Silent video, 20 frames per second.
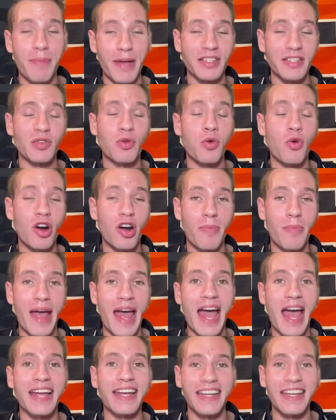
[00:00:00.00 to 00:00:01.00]
best
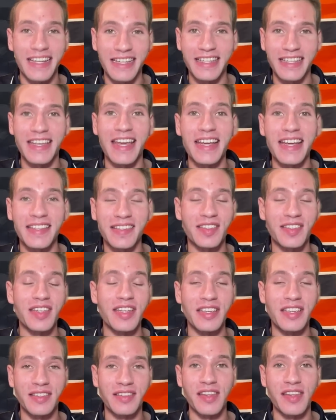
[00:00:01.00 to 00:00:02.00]
quarterback in the
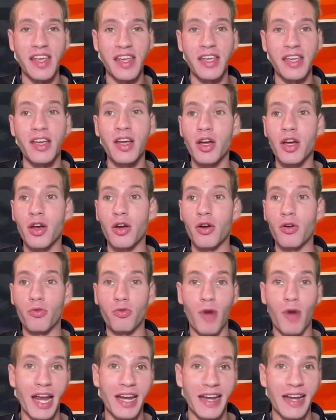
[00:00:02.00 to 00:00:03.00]
ACC
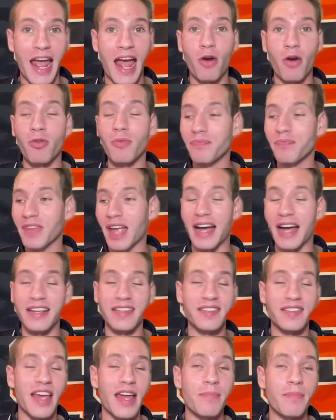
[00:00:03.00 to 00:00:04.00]
right now. I
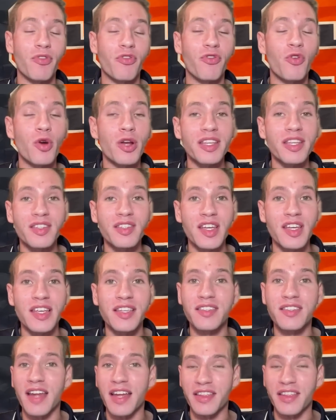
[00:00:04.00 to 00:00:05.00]
said before the
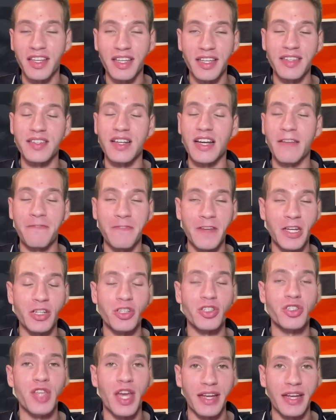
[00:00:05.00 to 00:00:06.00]
season, I think he's going to
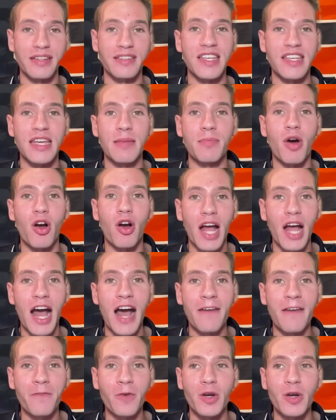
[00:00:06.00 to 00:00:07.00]
finish second team all
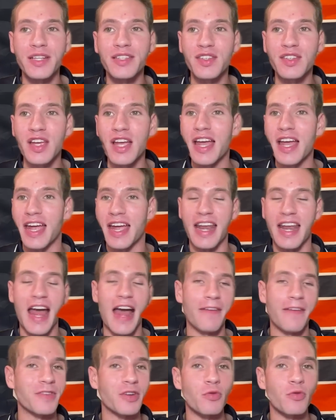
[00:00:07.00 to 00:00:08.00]
conference. And
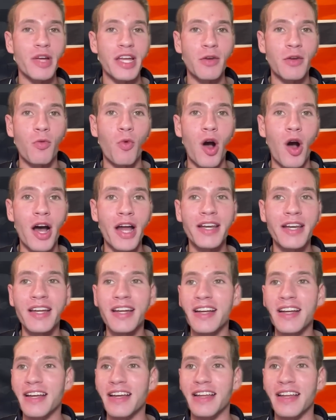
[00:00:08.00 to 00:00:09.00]
after week one,
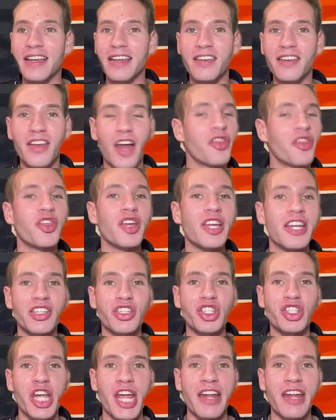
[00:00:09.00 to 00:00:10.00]
nothing has
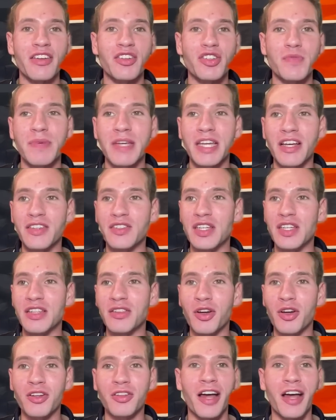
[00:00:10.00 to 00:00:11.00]
changed because he
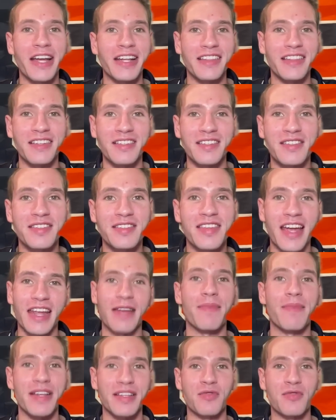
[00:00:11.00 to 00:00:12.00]
looked like the
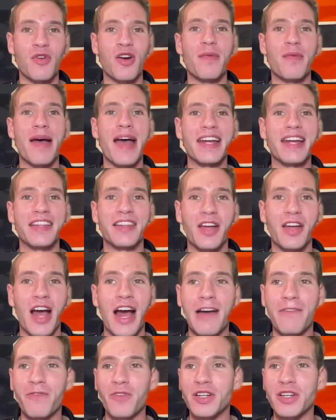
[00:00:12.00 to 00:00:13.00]
second best quarterback in the
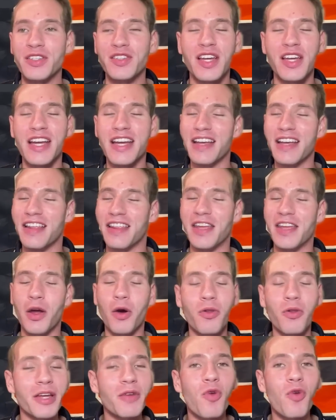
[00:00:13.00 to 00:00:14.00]
conference. The
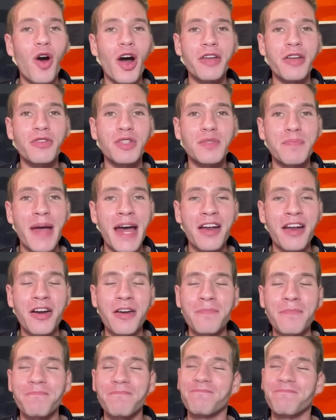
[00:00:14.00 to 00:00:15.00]
only one who's
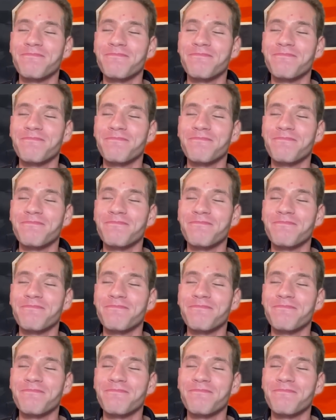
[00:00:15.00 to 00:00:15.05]
better,